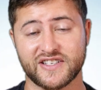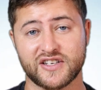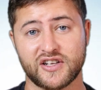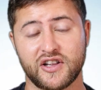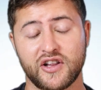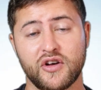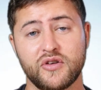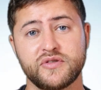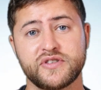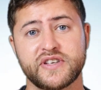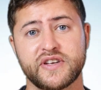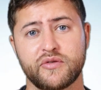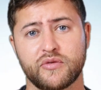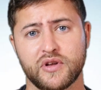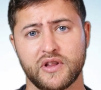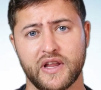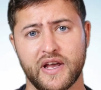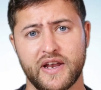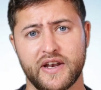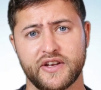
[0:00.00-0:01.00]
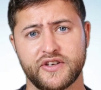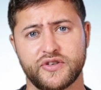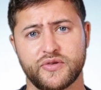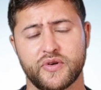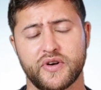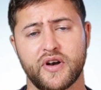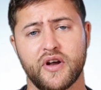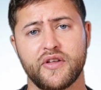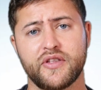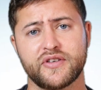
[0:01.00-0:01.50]
is closely related
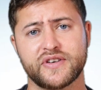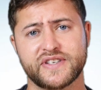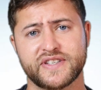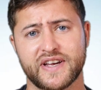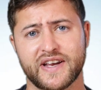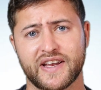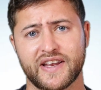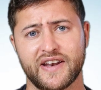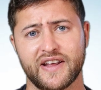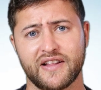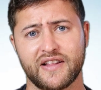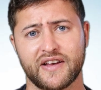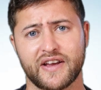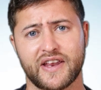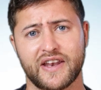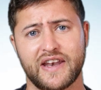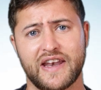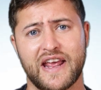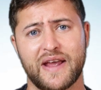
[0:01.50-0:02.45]
to another psychedelic